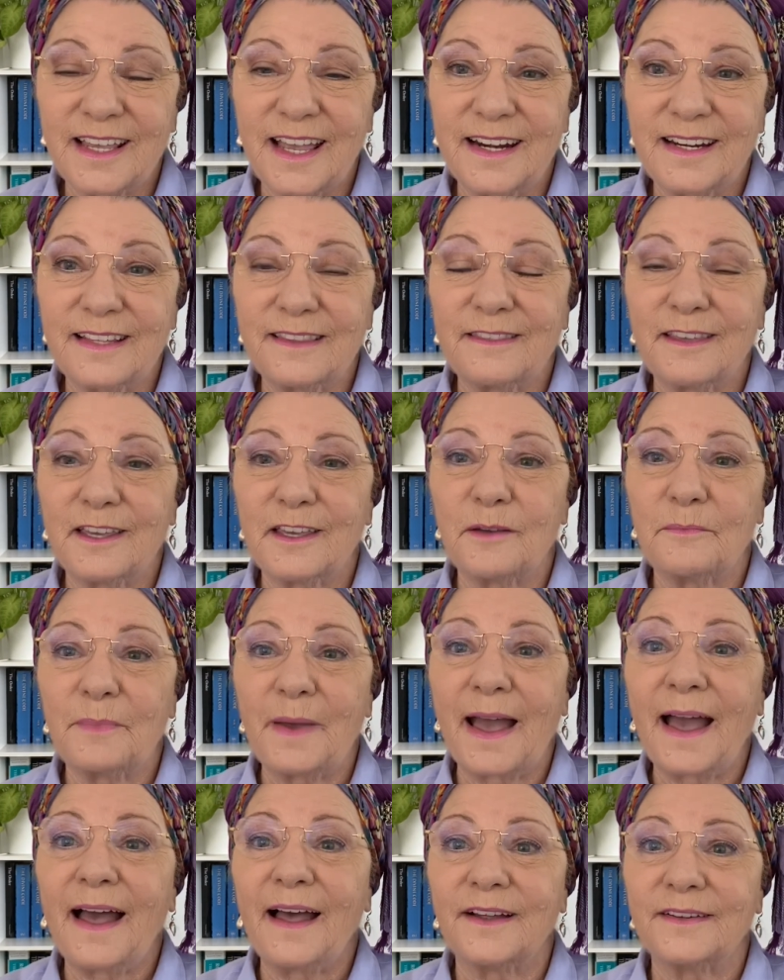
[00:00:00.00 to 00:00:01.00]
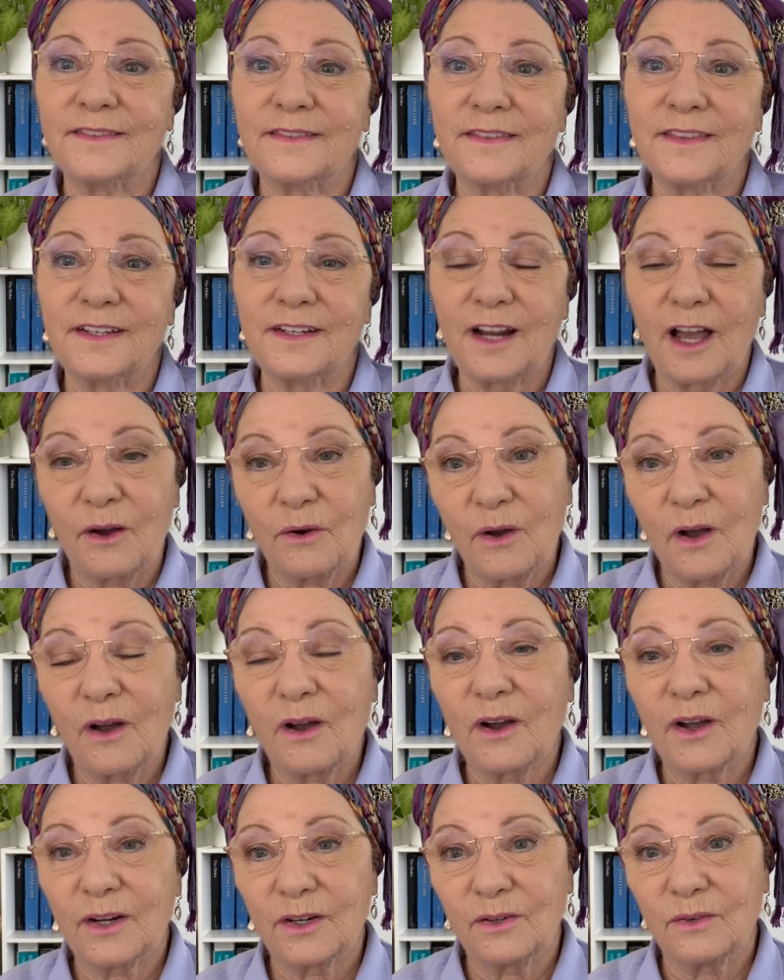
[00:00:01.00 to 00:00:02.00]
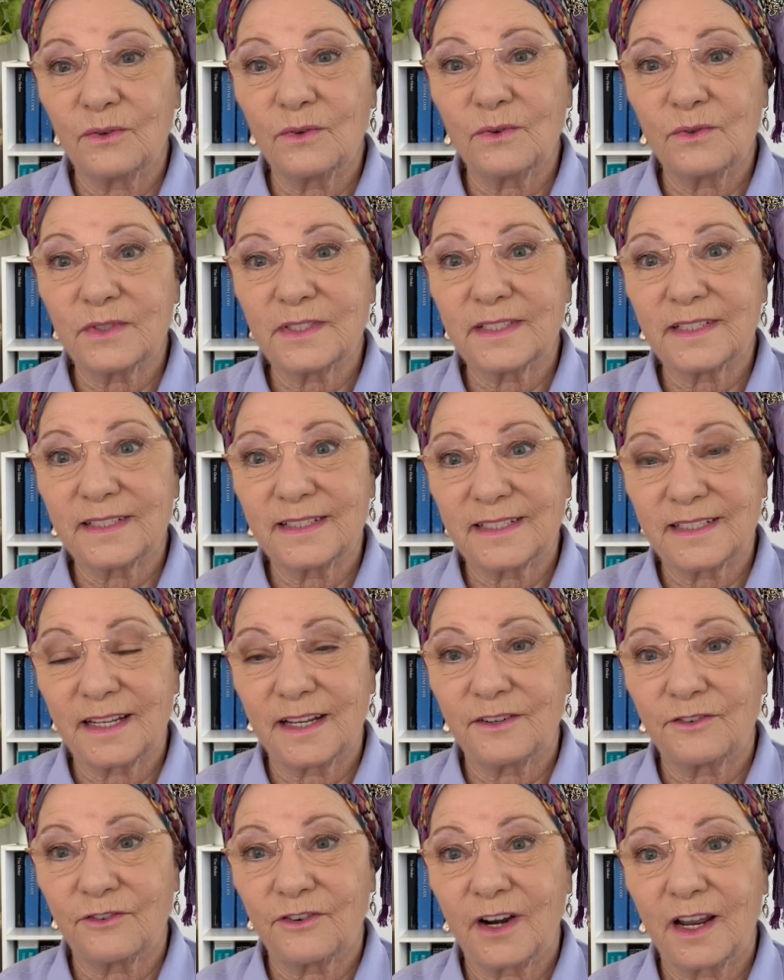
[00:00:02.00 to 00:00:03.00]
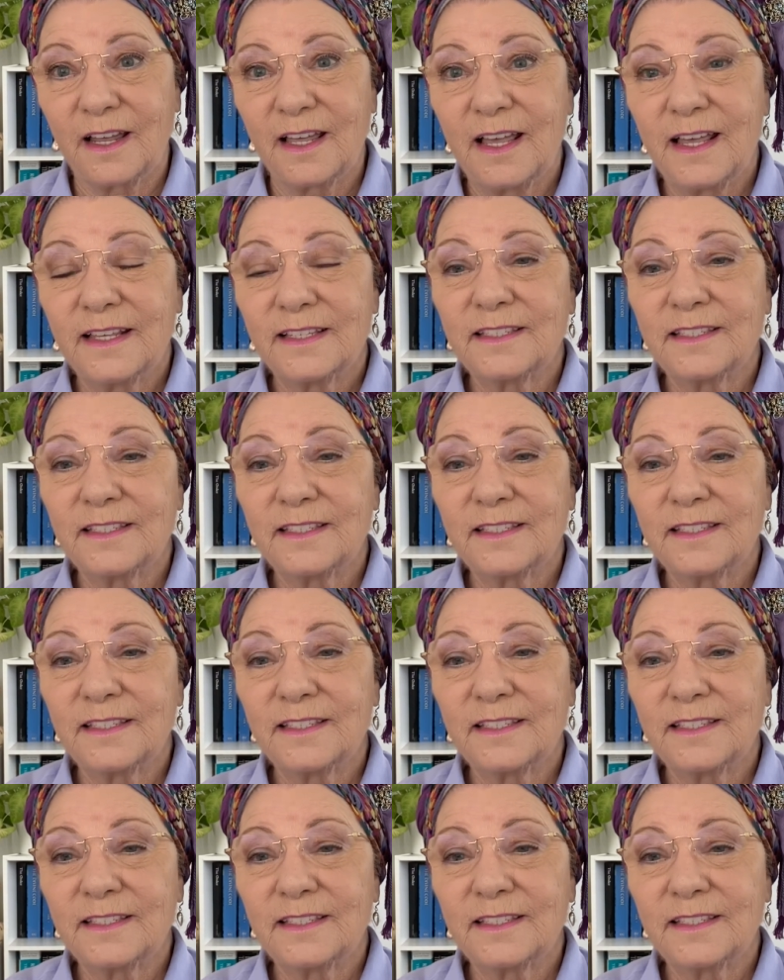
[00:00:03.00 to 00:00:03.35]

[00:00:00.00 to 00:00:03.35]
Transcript: anything about the Noahide laws, etc.